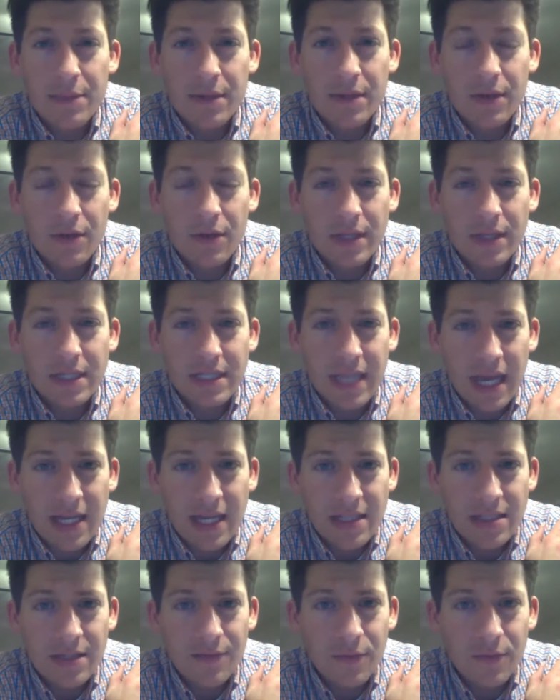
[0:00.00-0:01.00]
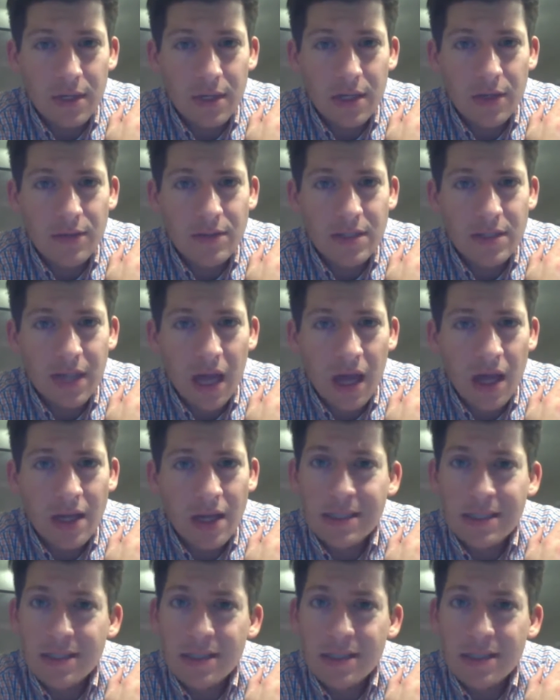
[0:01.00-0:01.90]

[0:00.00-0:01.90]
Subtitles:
on the test of one of those khans